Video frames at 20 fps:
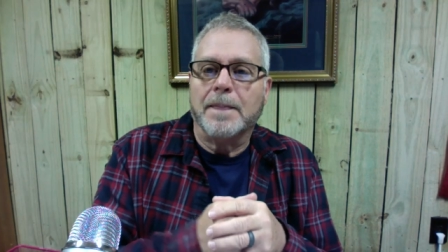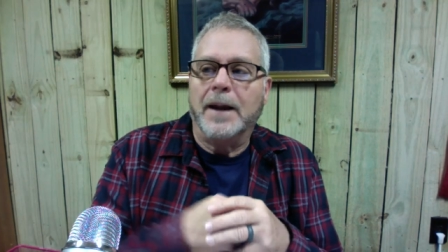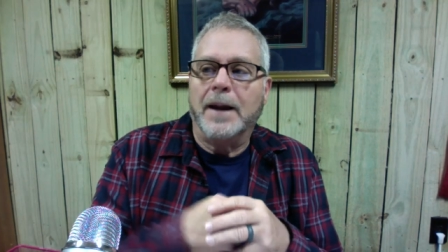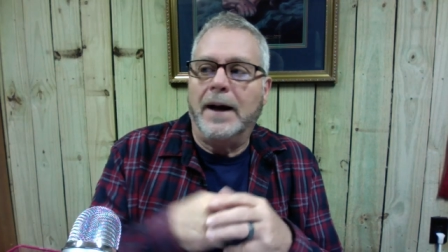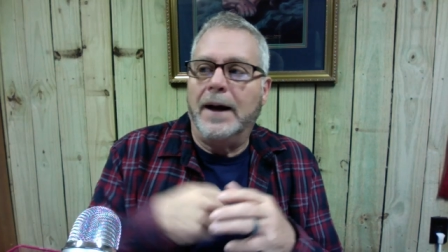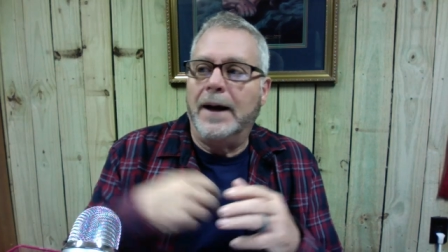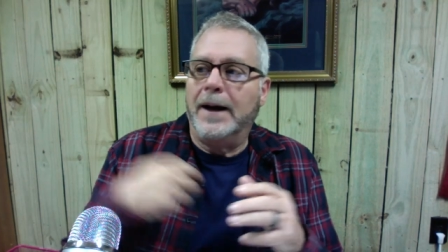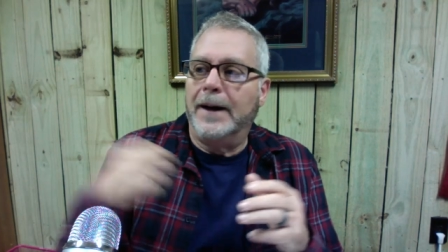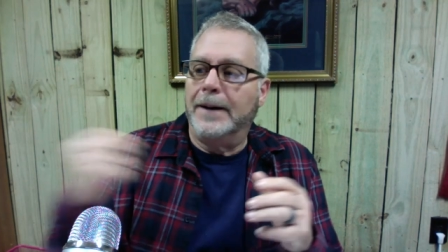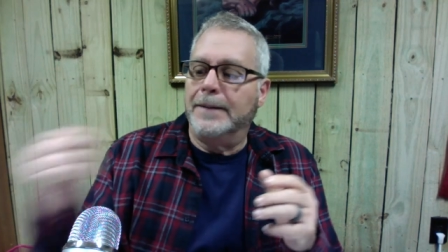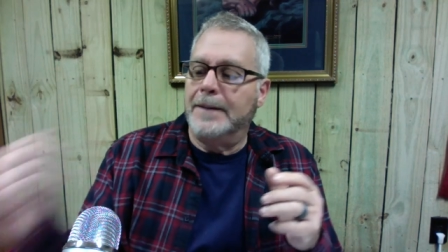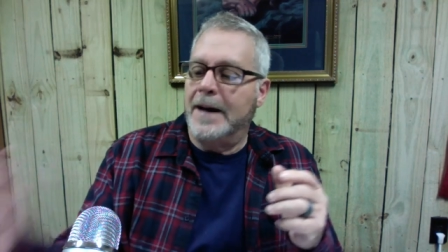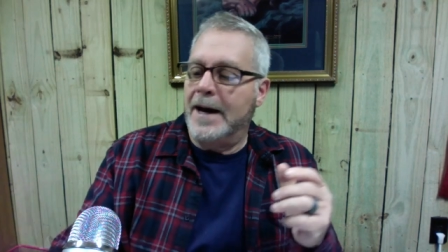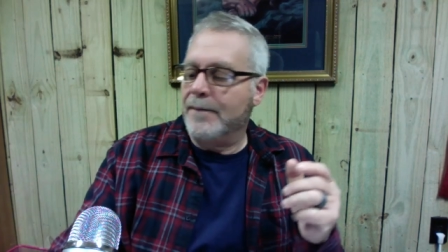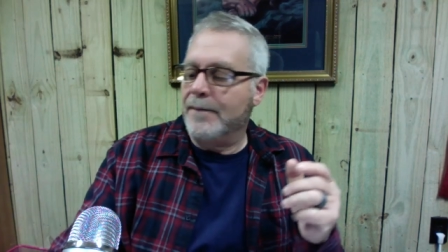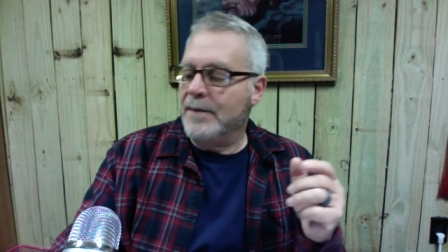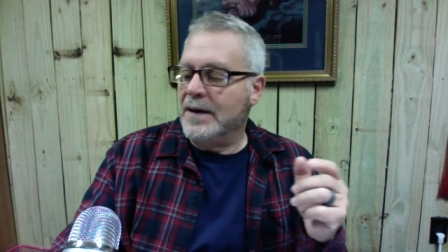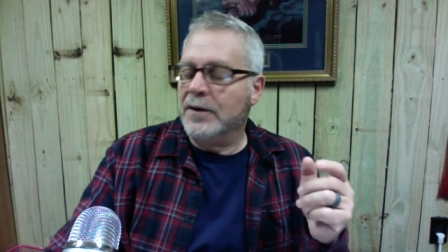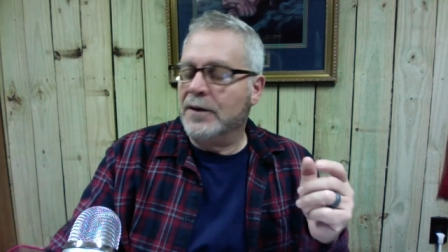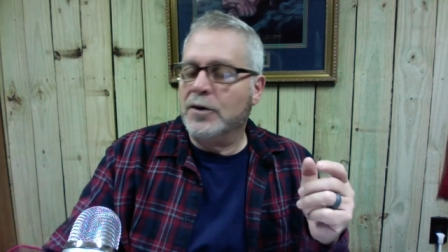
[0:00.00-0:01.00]

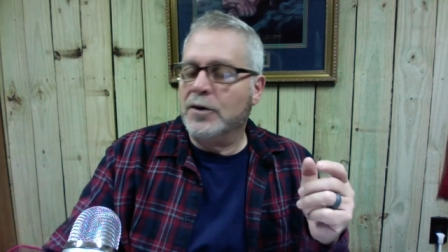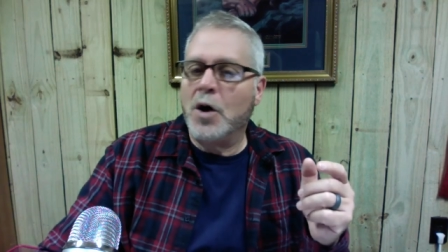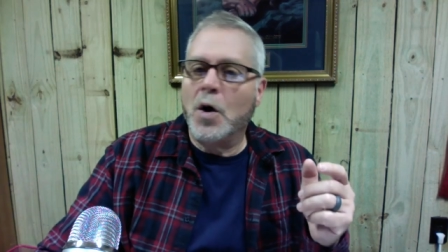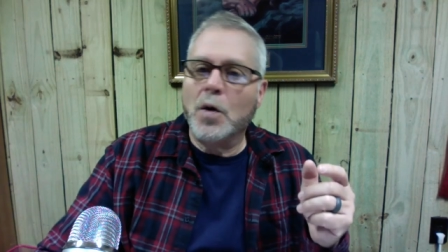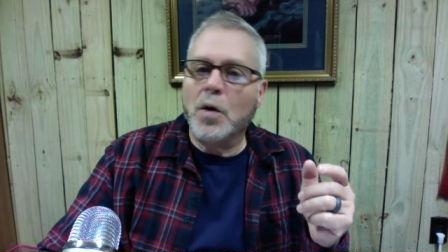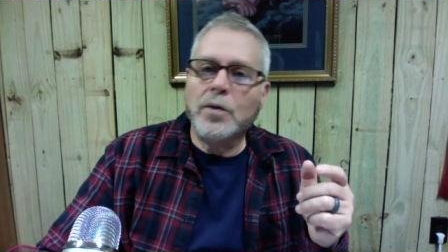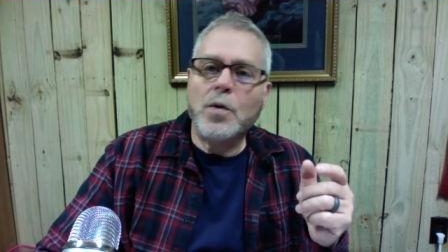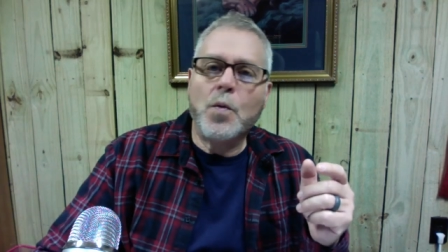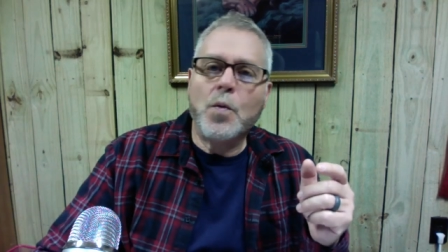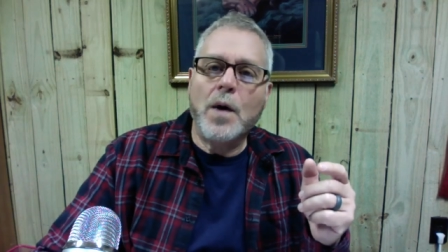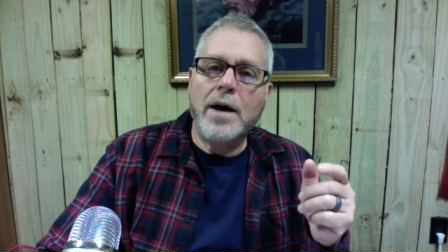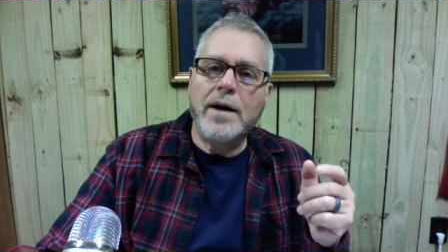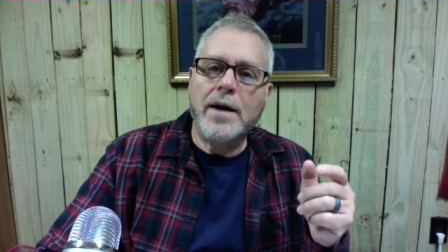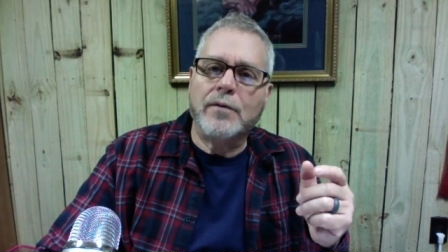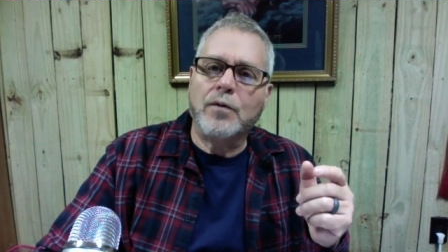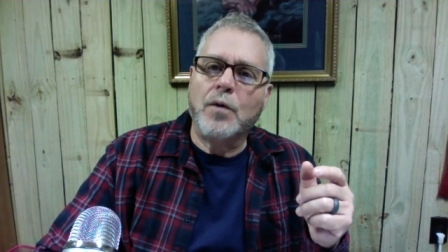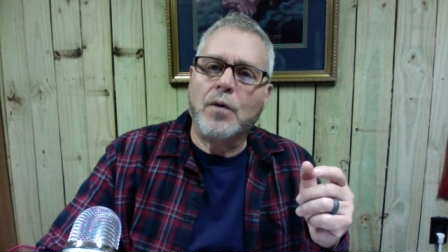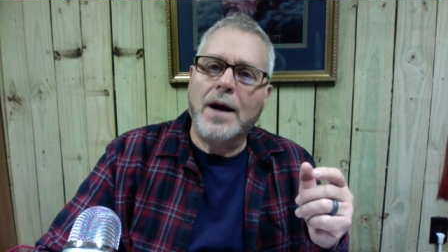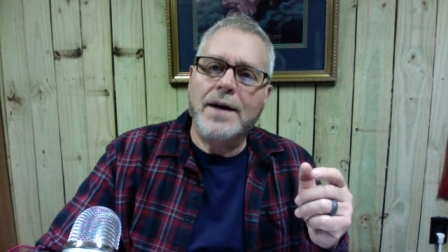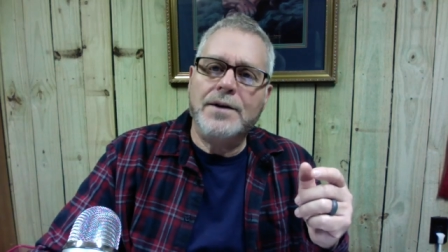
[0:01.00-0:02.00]
having known the way
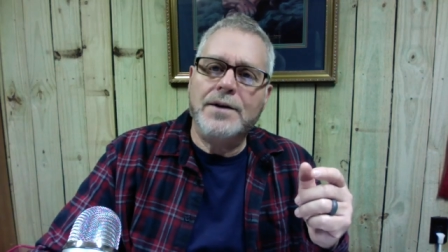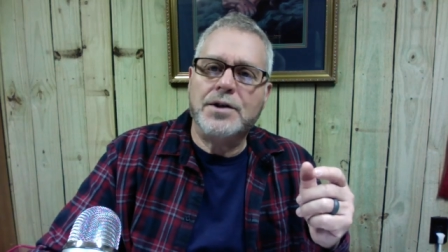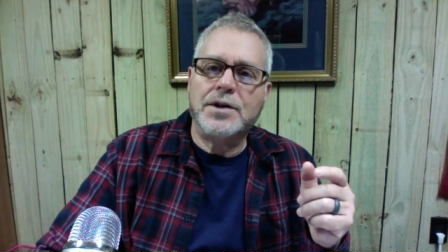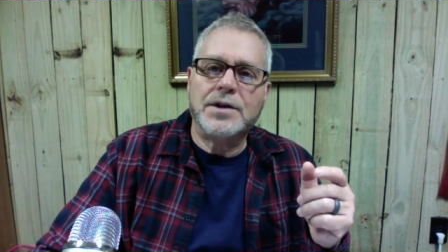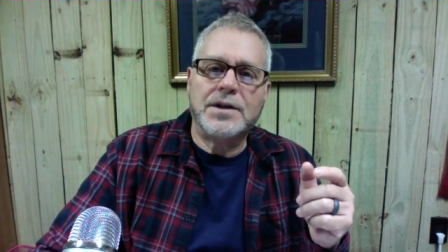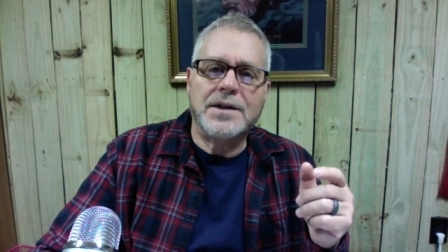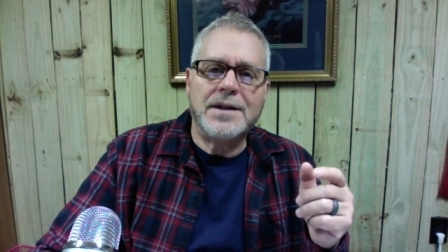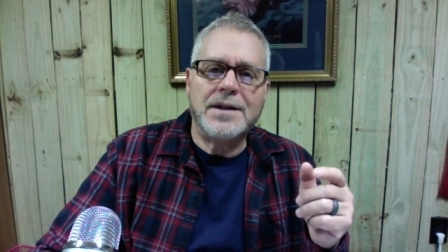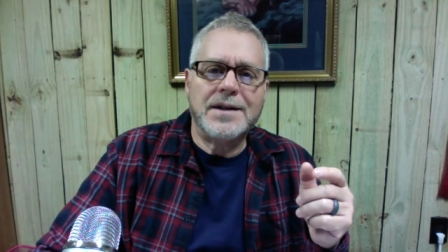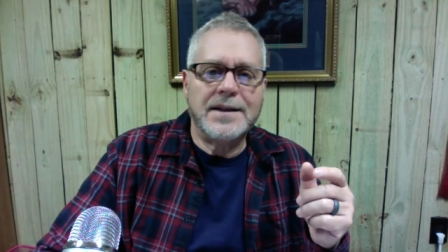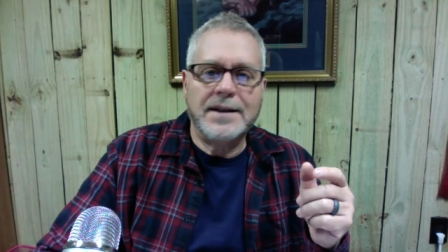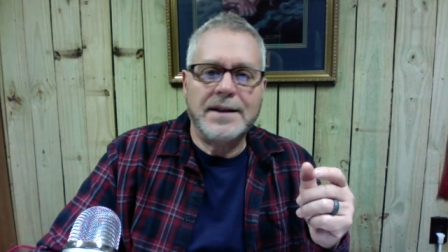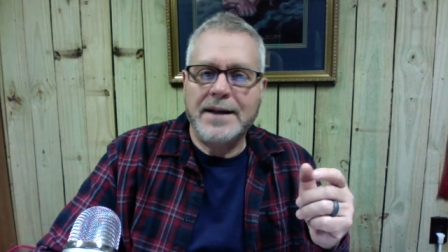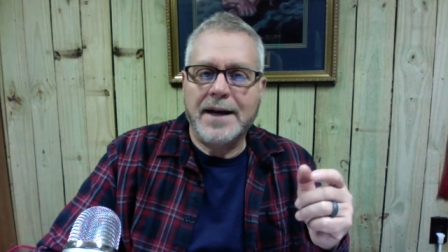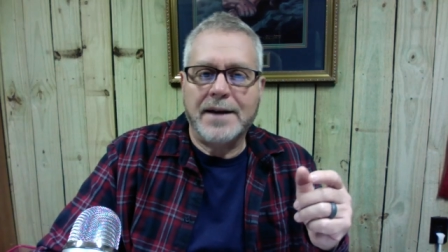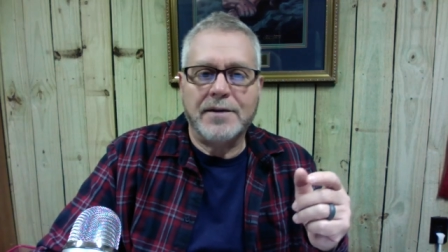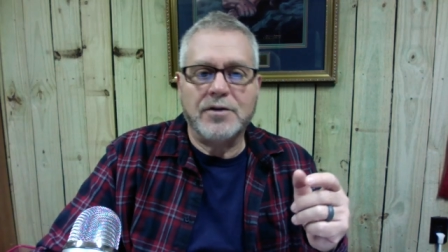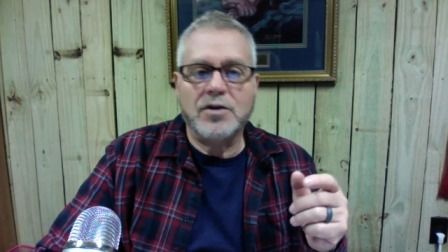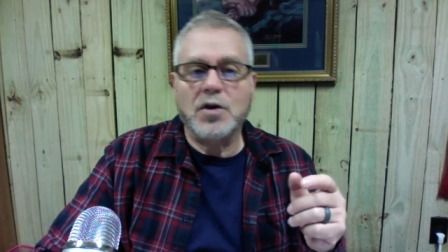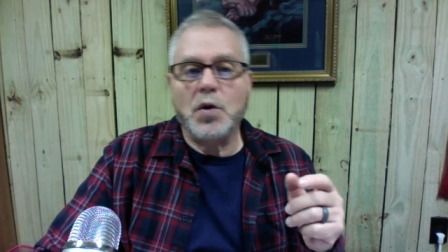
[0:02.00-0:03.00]
of righteousness and
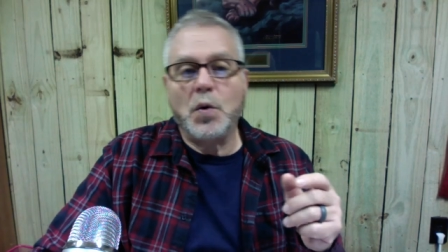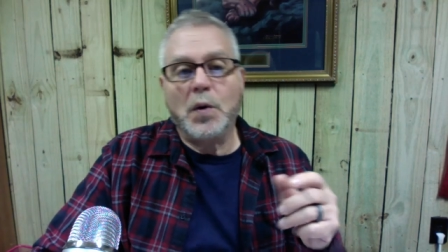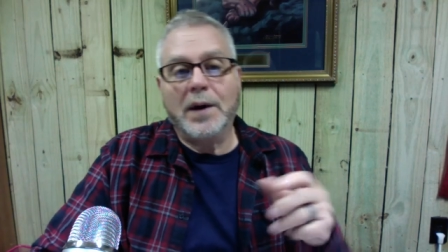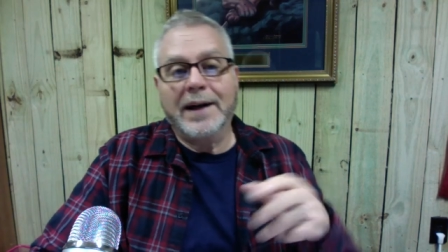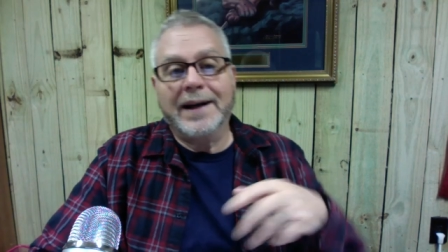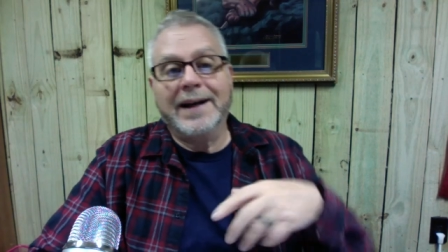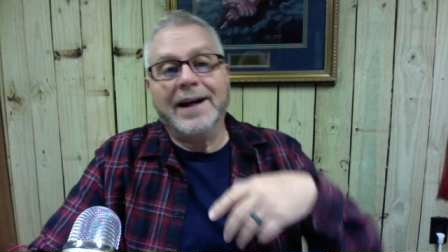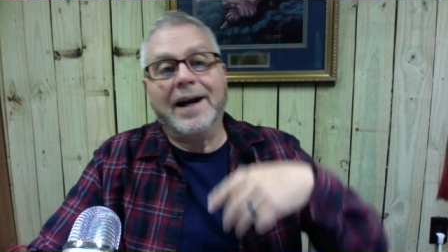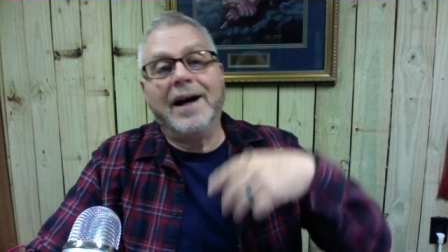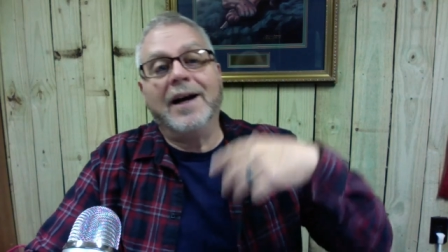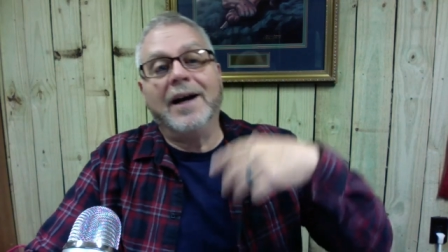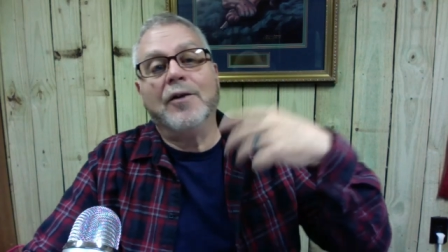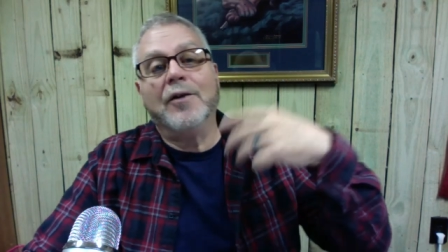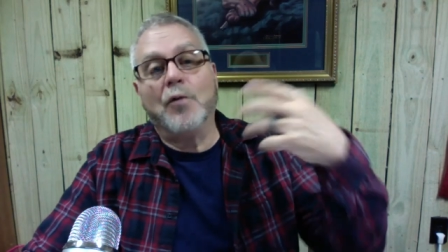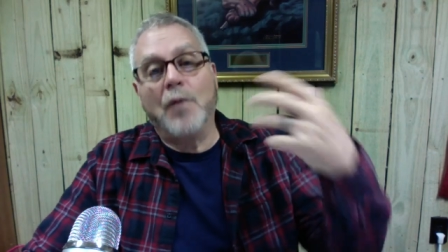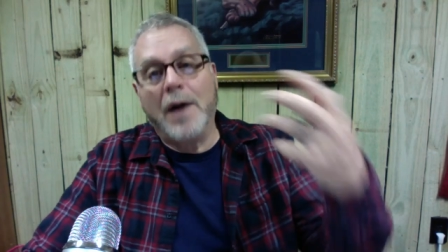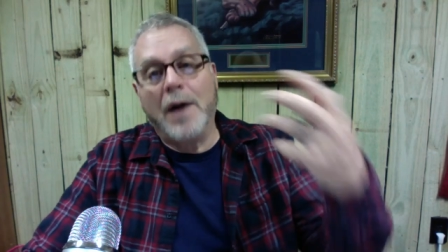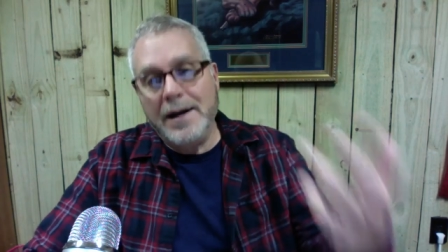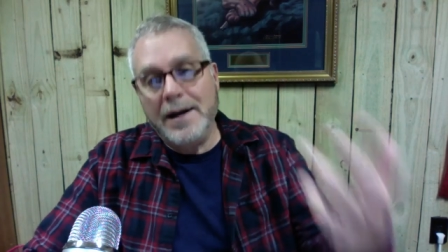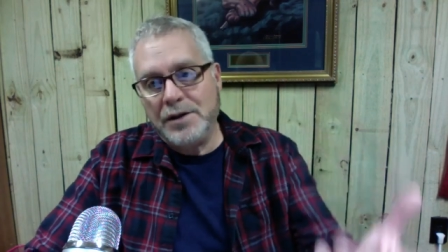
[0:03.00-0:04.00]
yet doing
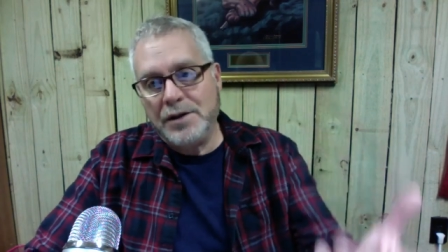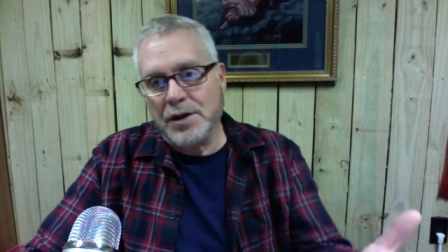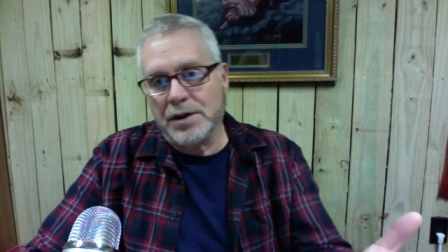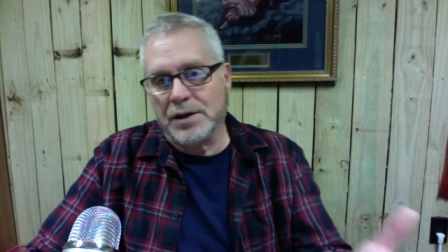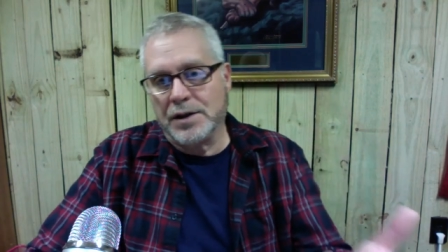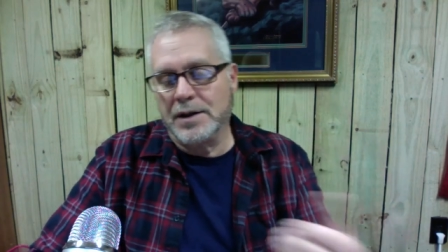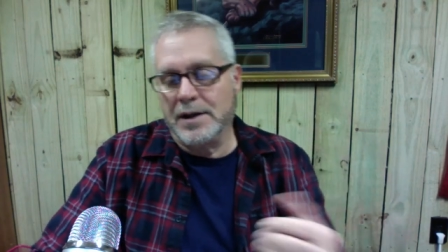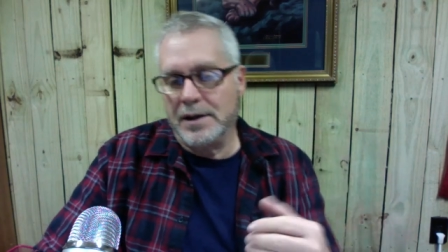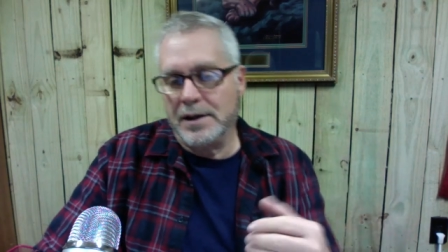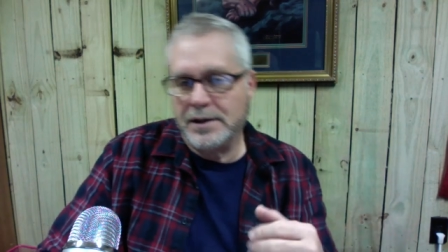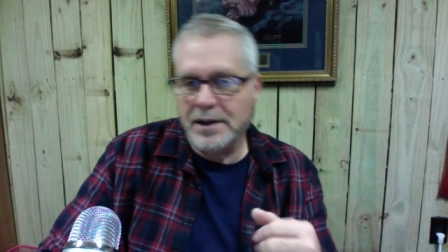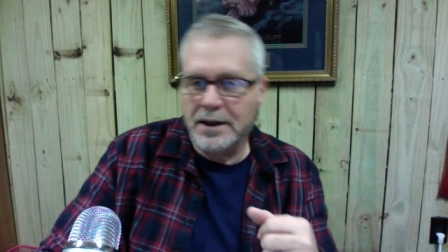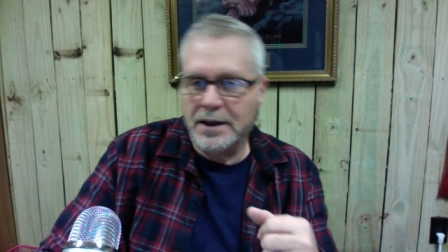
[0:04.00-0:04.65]
unrighteousness.